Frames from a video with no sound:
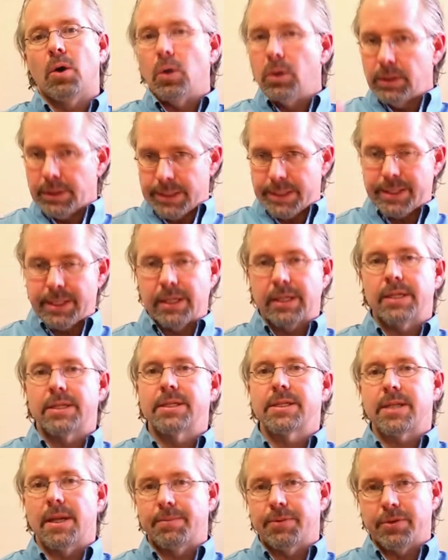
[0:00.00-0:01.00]
holistic
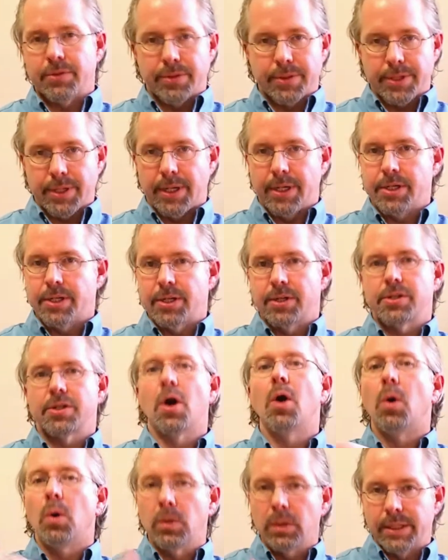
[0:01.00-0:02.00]

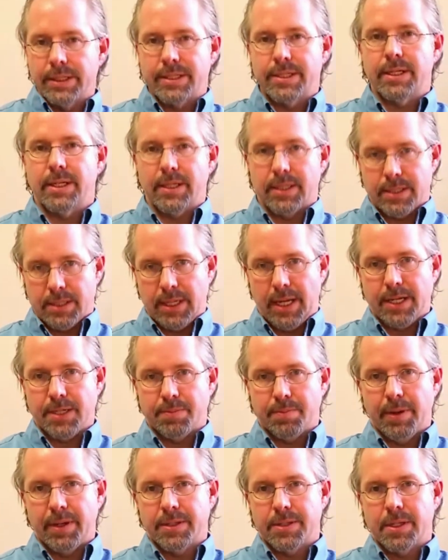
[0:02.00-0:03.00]
conceptualization, holistic
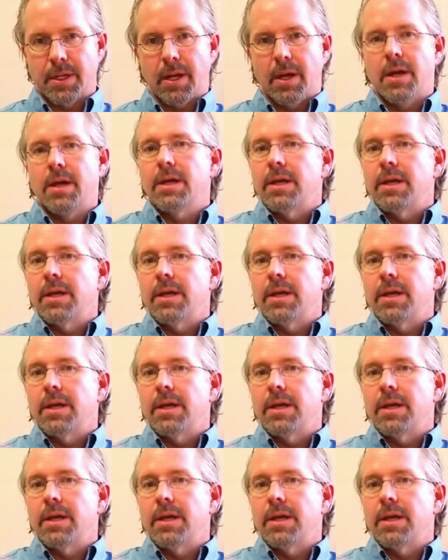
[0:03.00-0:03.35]
assessments,